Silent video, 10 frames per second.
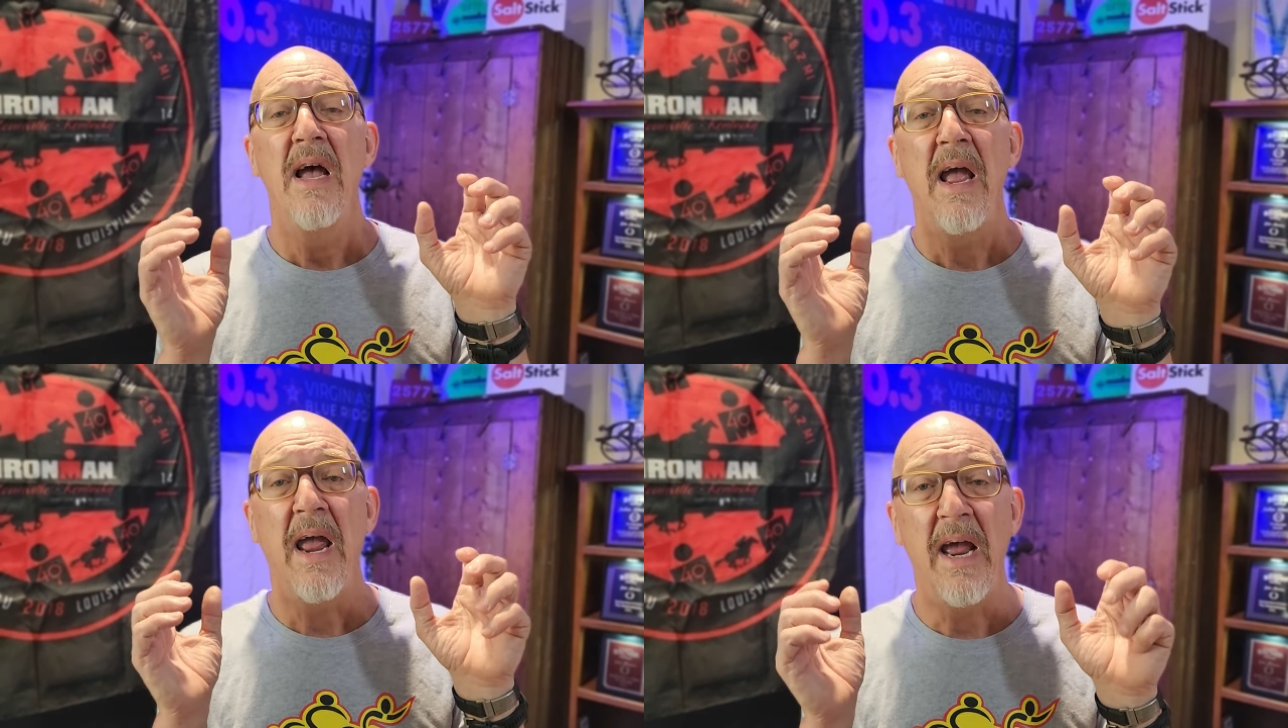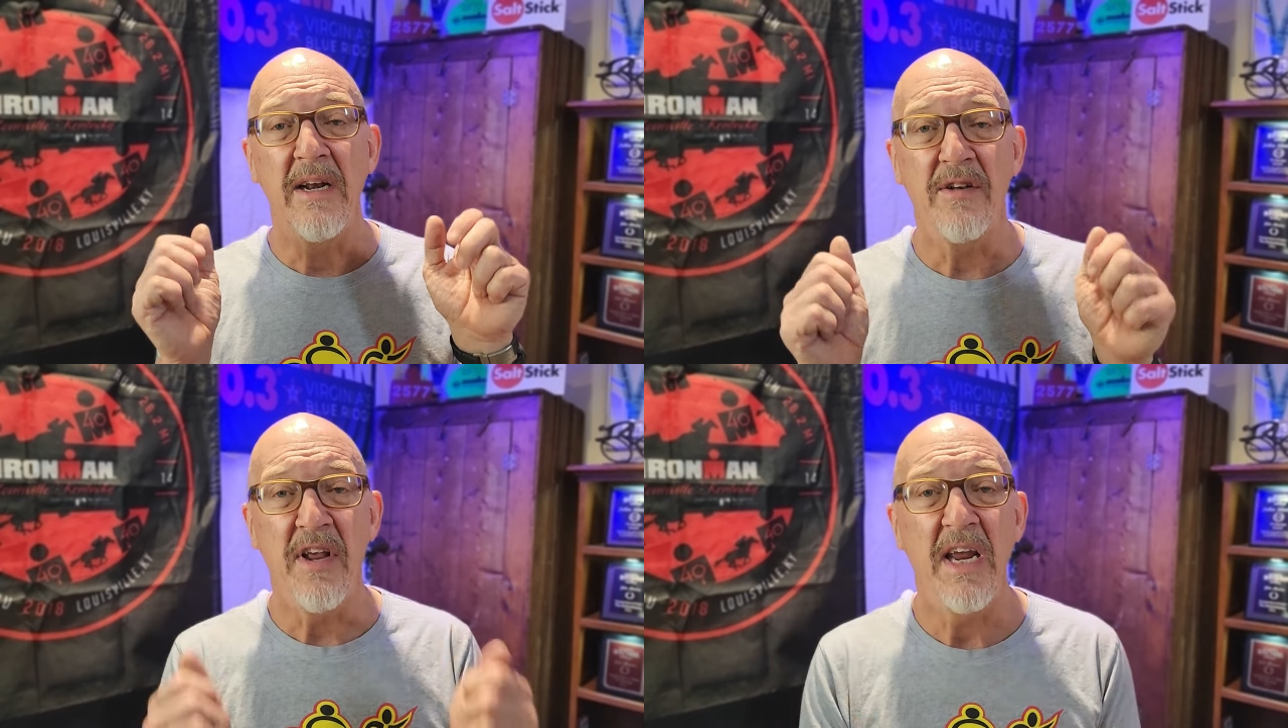
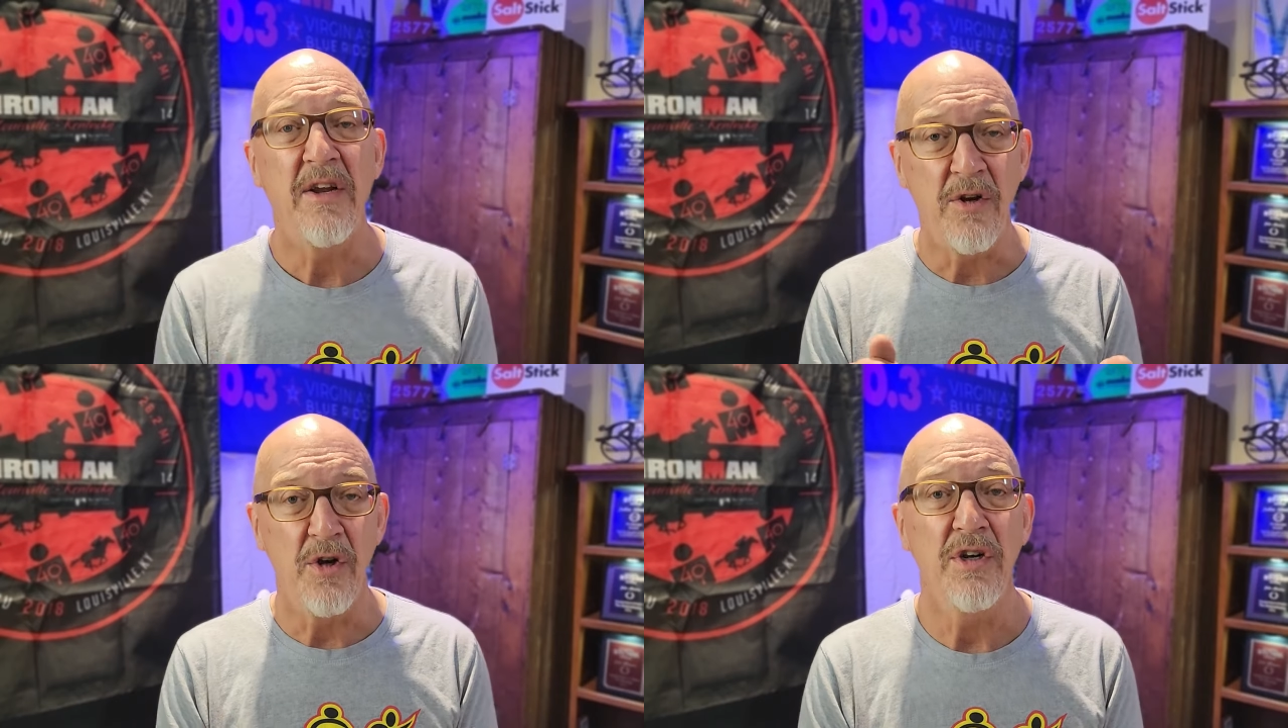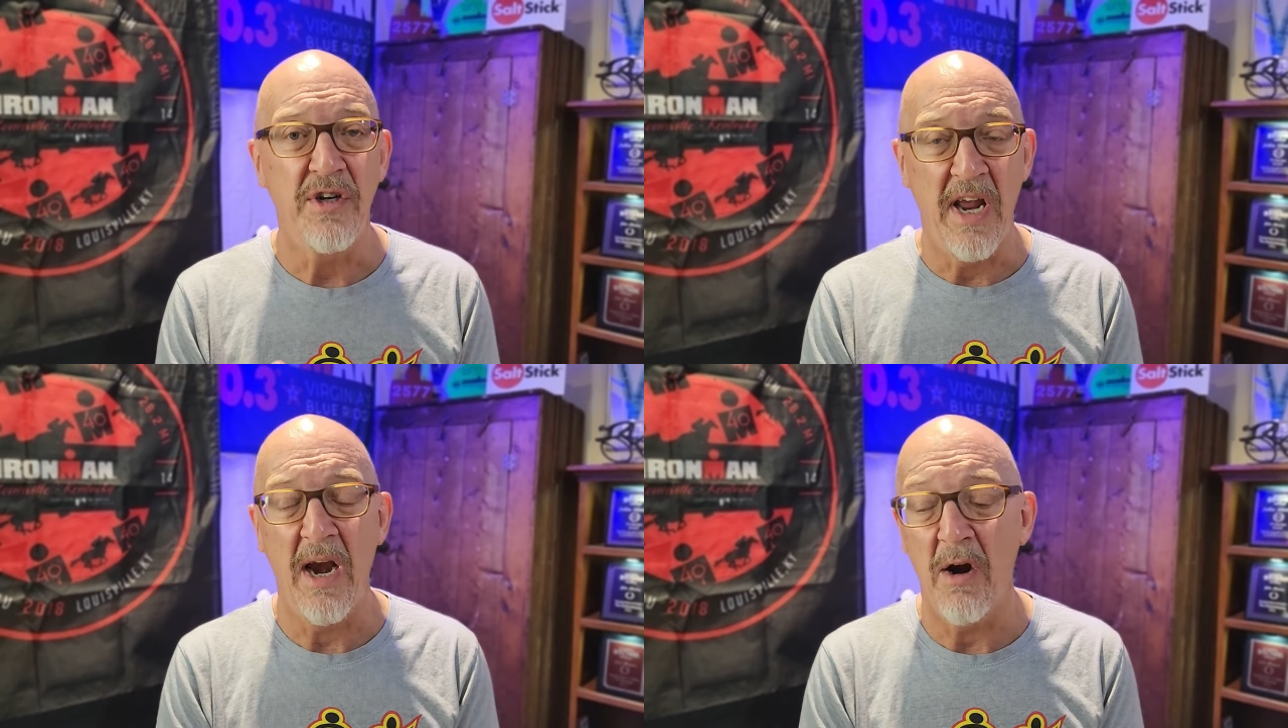and take good
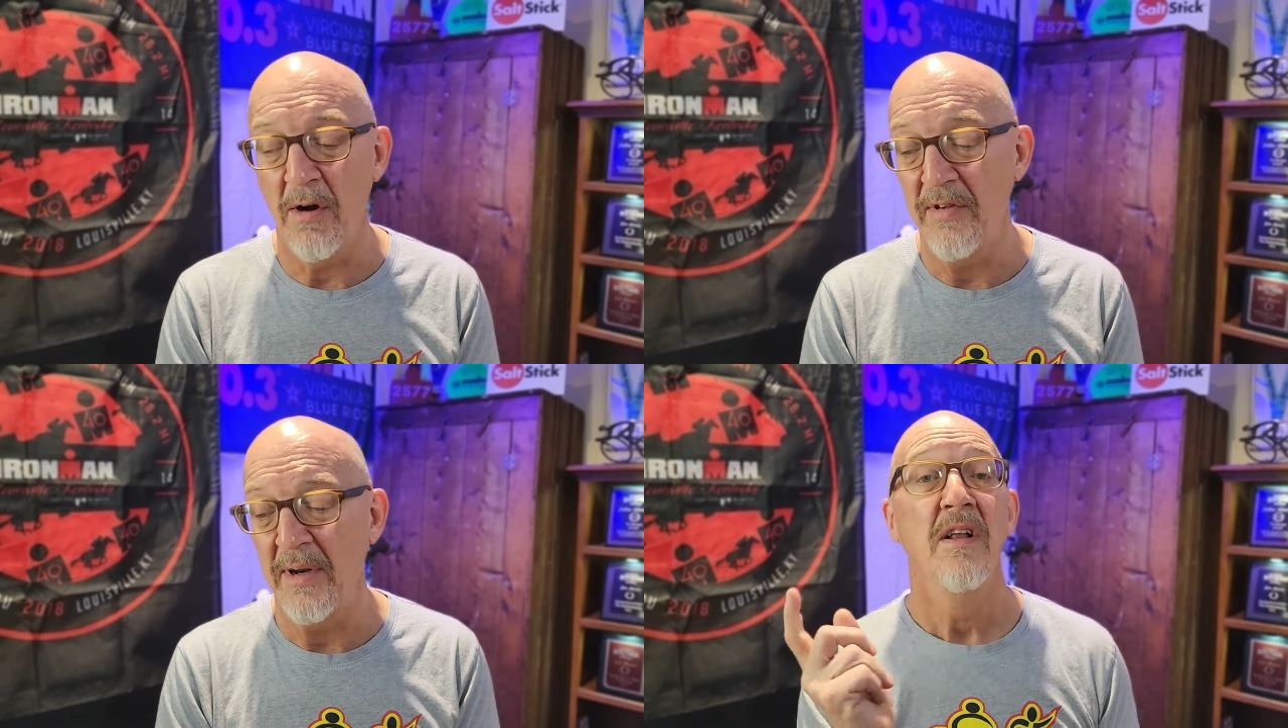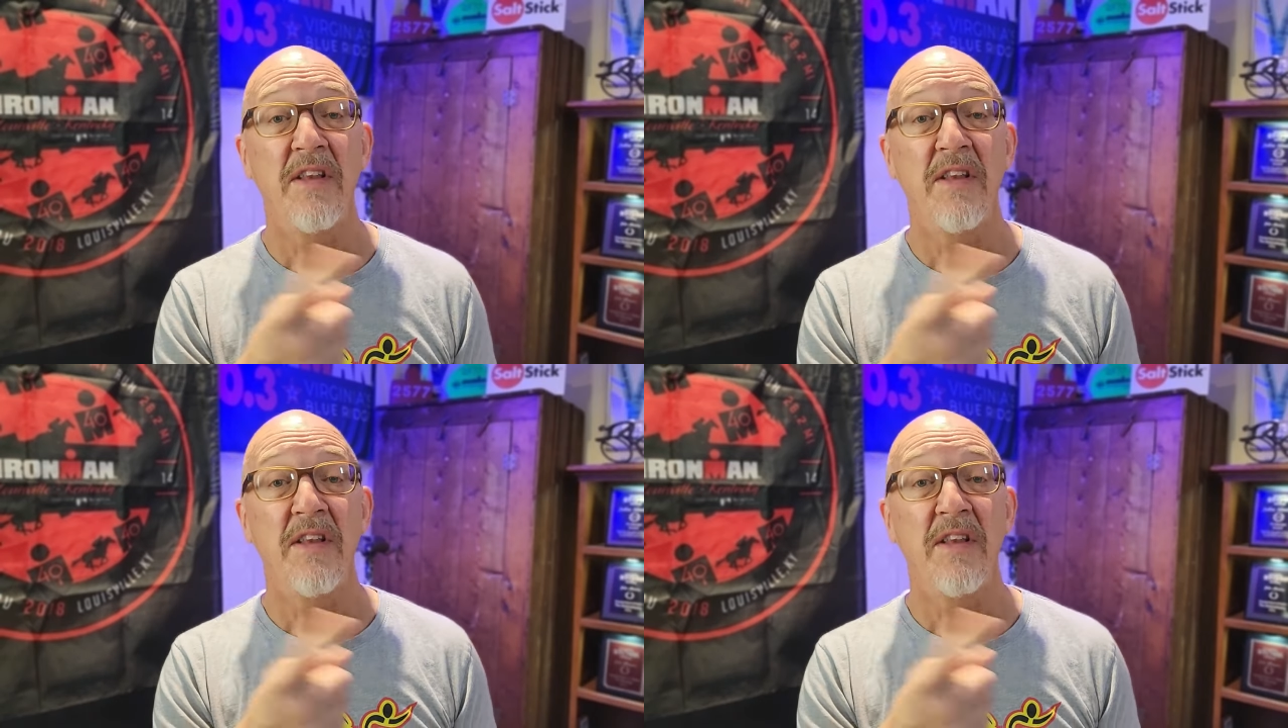care of it.